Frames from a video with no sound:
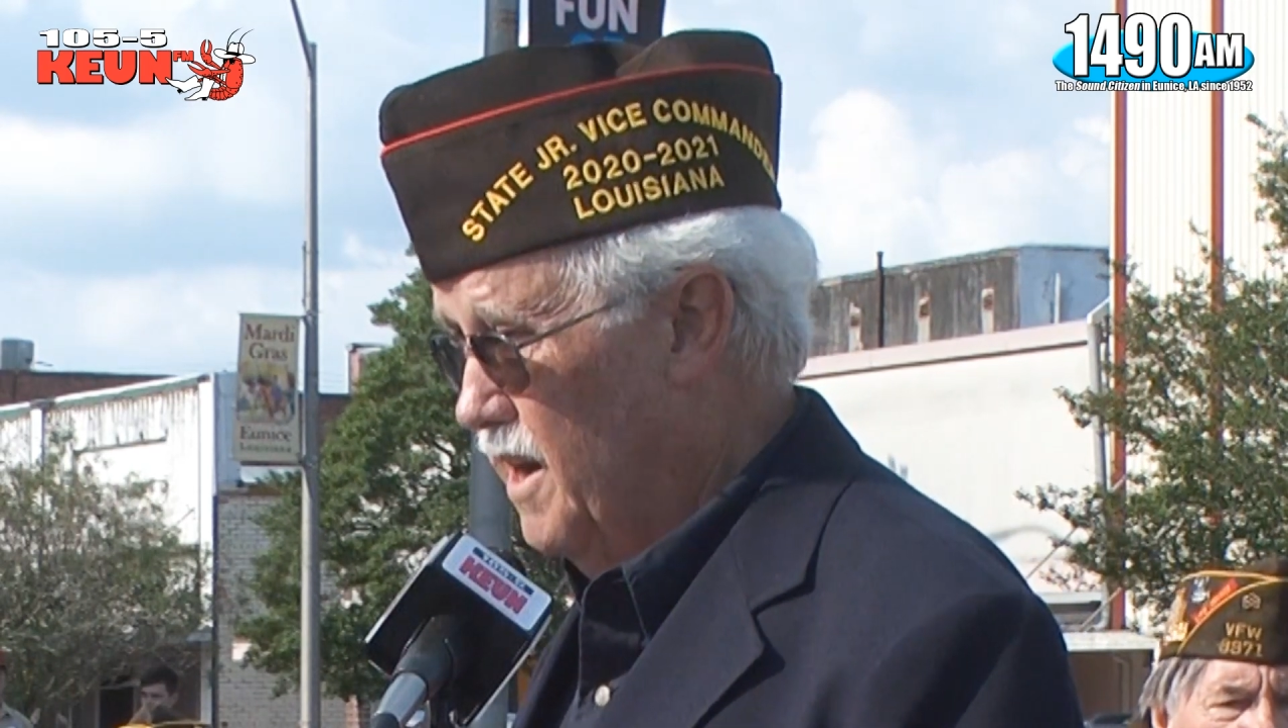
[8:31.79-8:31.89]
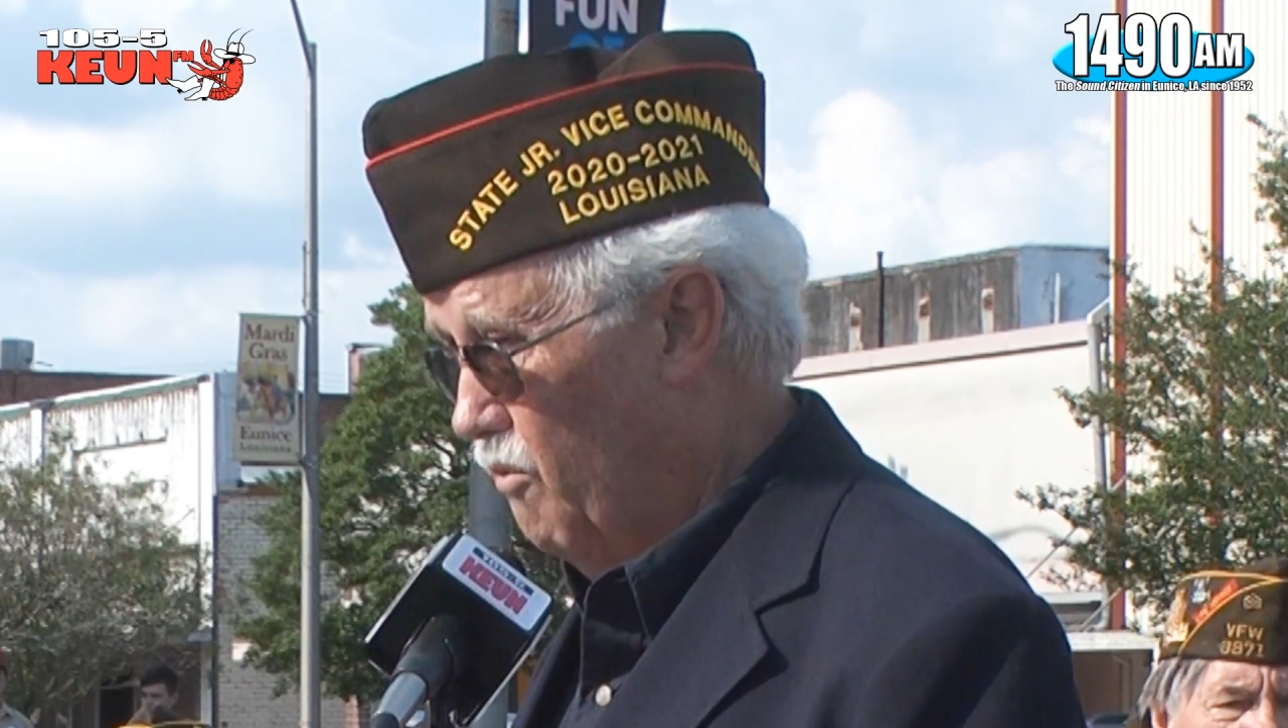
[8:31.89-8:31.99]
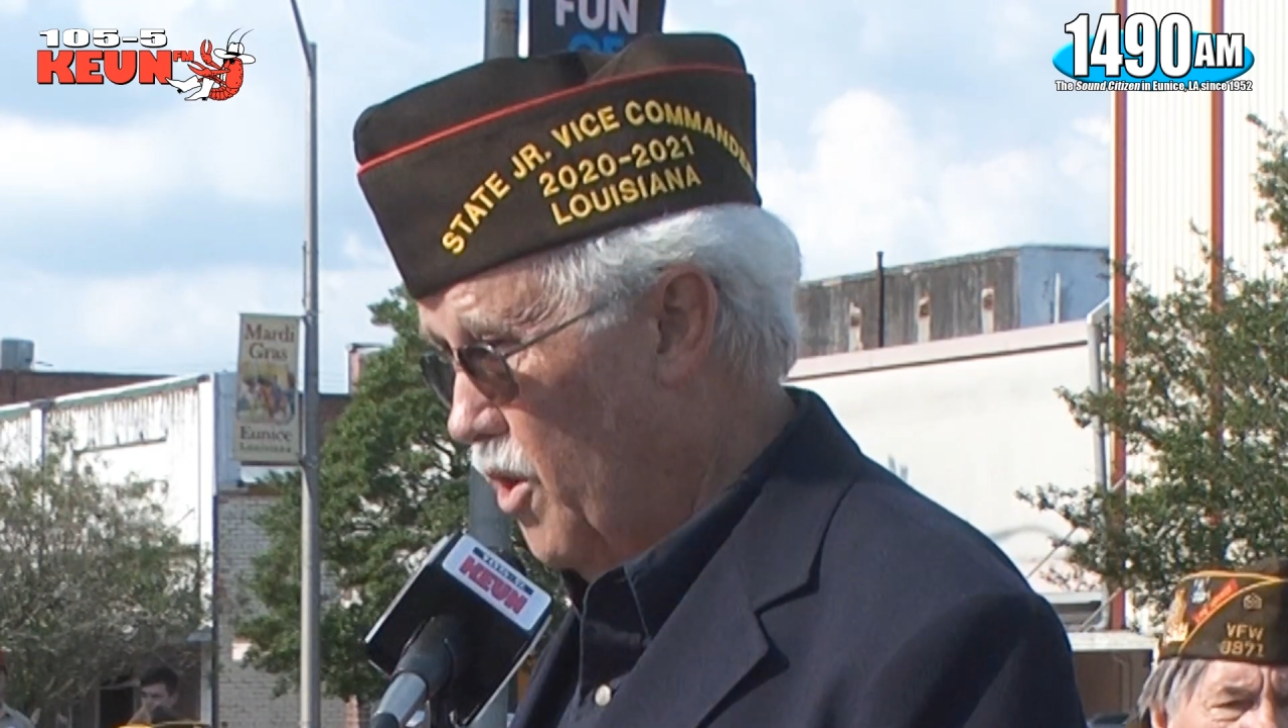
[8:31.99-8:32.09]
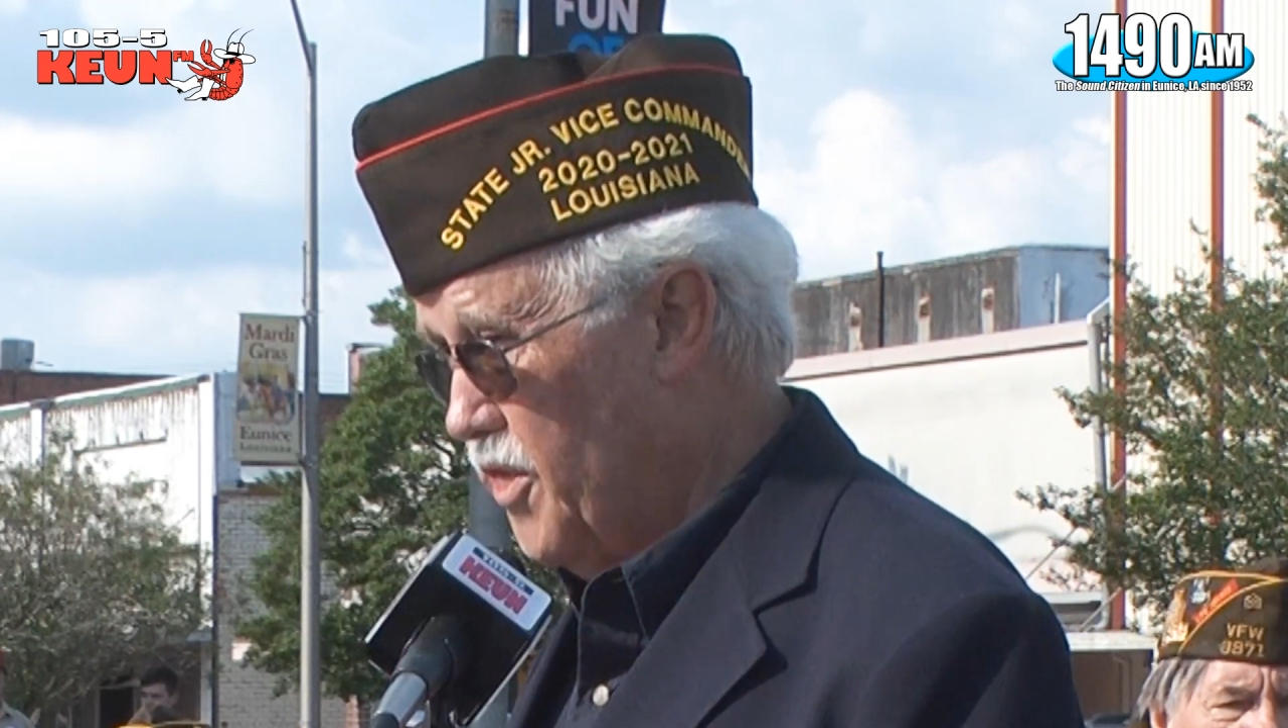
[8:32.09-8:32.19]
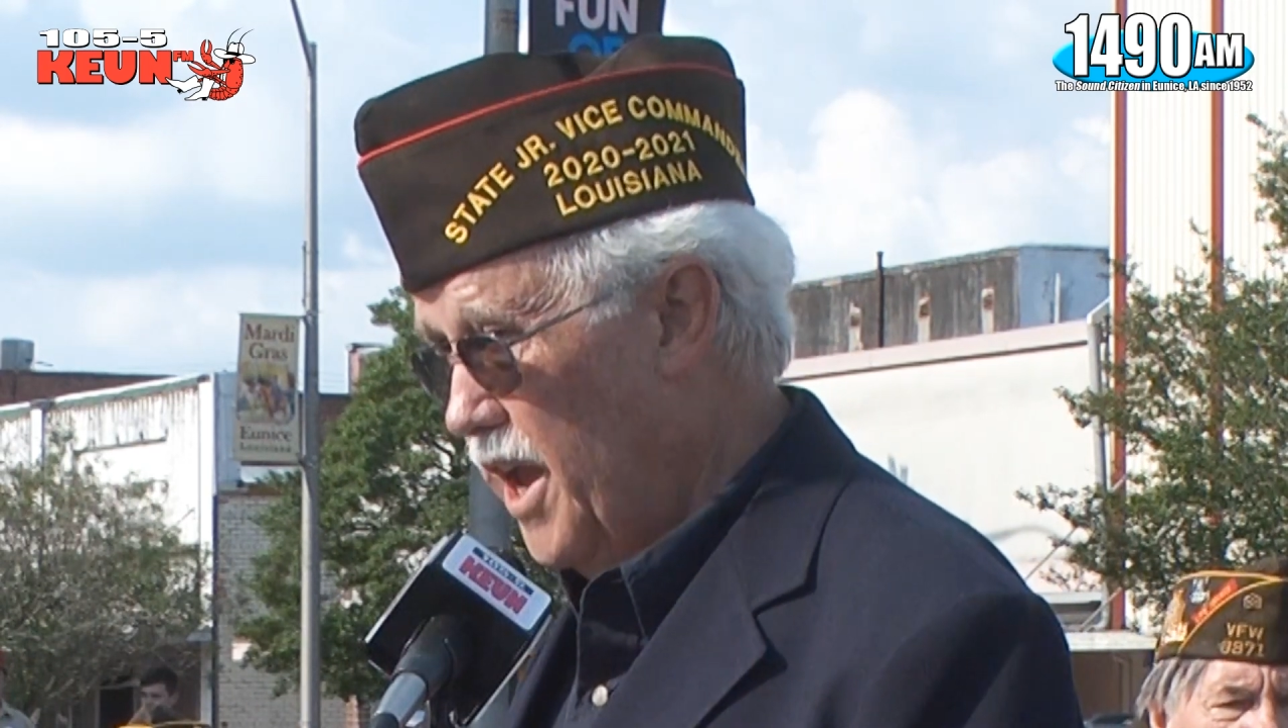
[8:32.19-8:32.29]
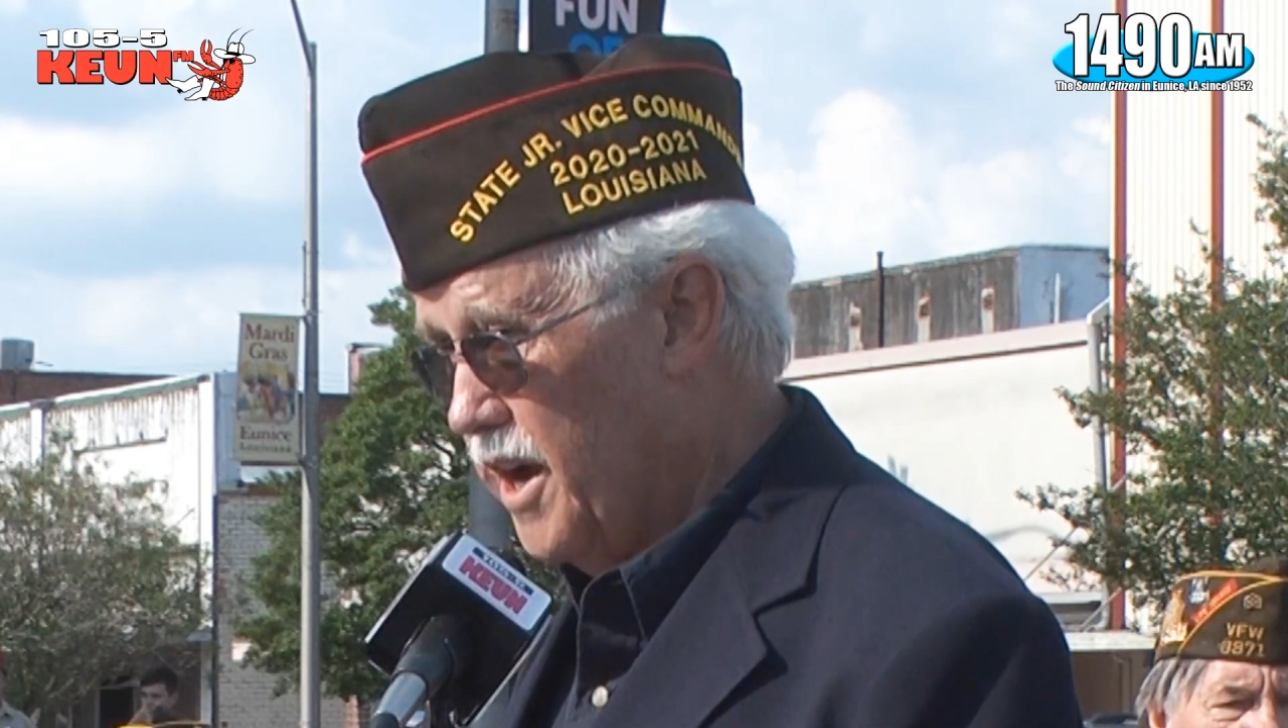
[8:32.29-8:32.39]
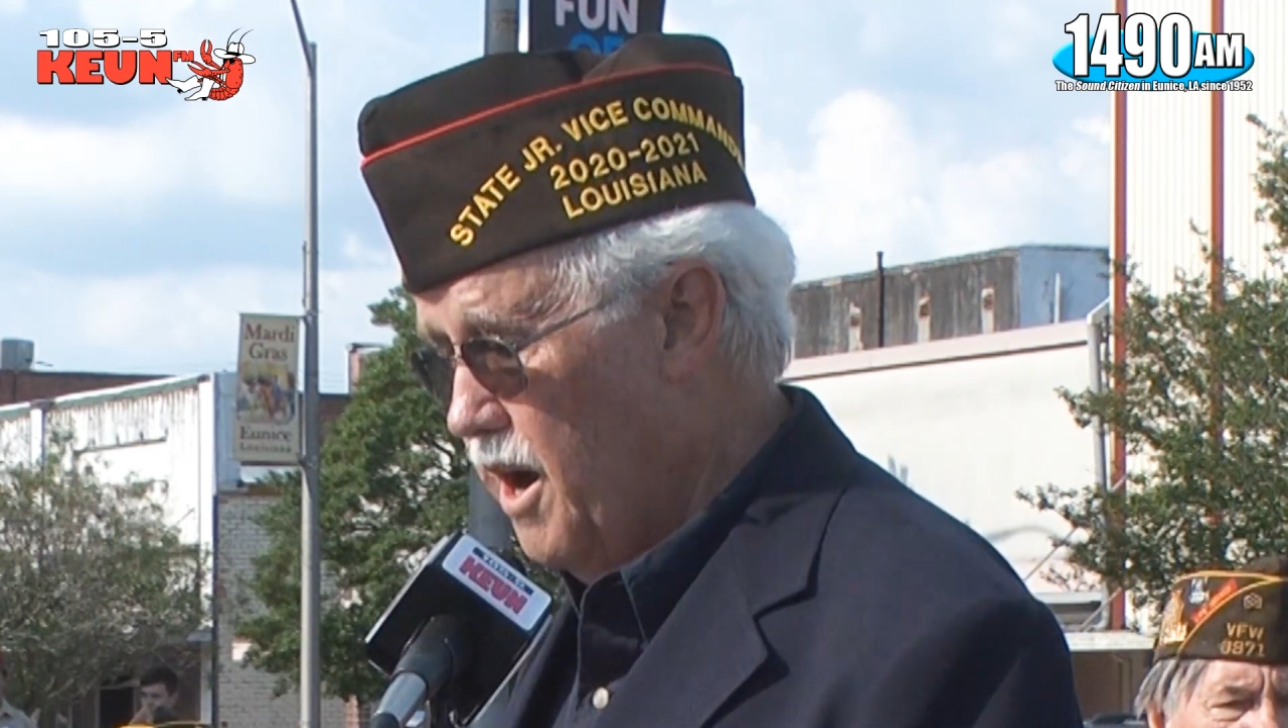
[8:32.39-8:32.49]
of what they